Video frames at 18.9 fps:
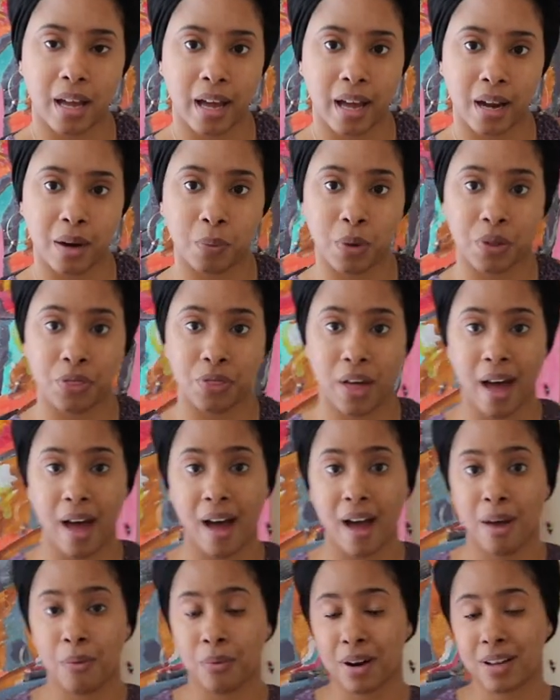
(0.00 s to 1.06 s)
And with
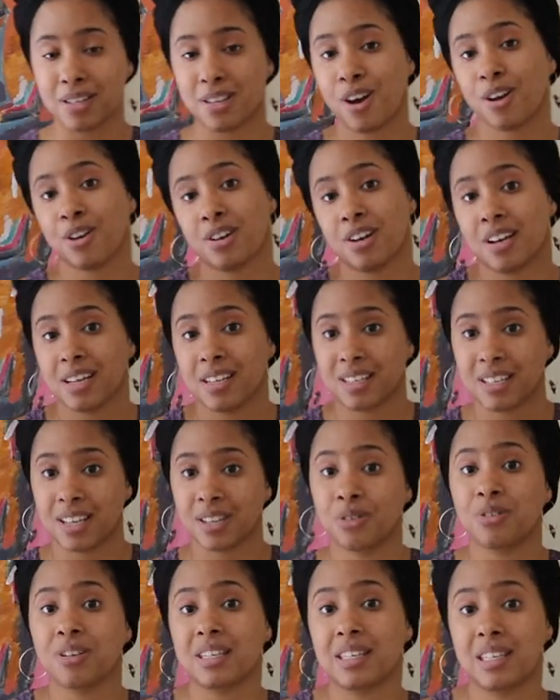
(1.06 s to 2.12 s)
that, I want to tell you to
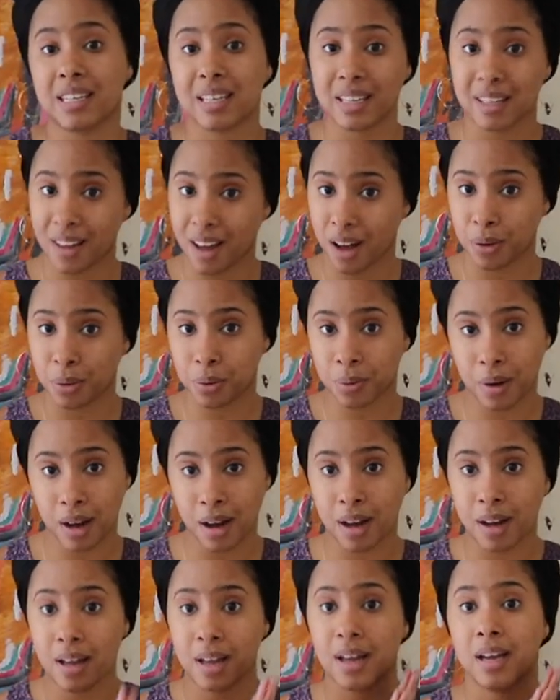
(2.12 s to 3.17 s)
continue to seek
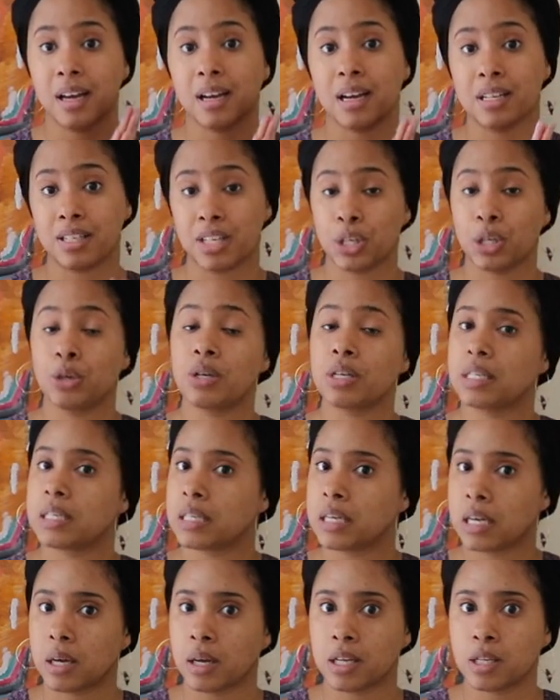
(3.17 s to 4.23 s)
Yahuwah, continue to
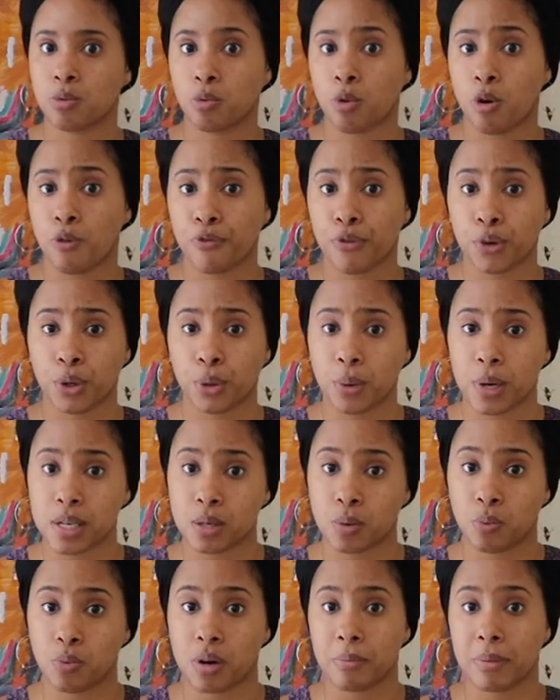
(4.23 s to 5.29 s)
seek his role for you
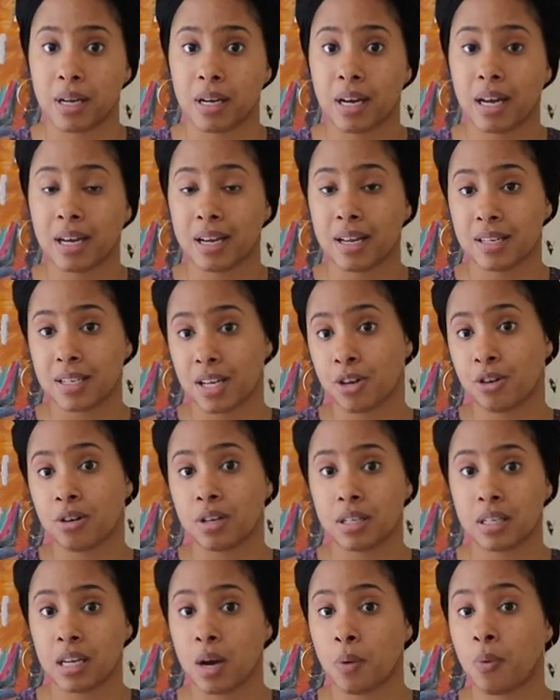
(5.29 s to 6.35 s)
as a woman, and continue
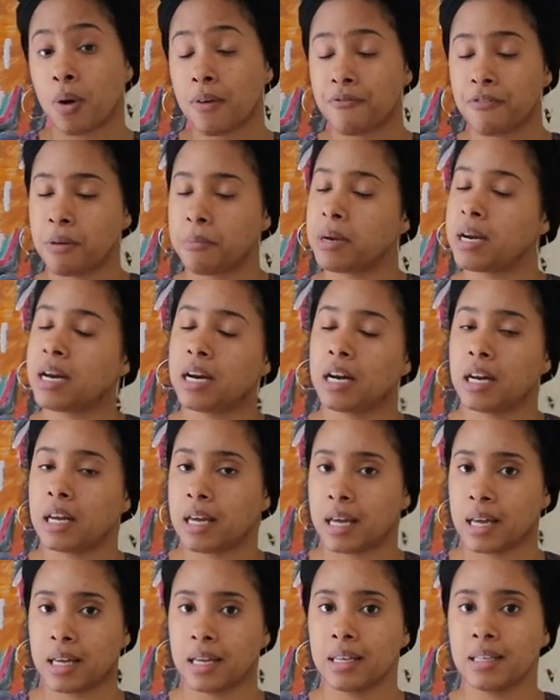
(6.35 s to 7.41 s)
to seek what femininity
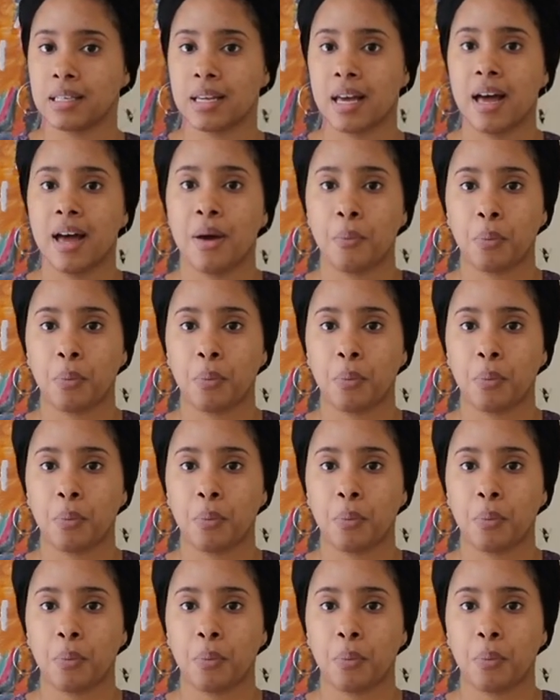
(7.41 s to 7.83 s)
is.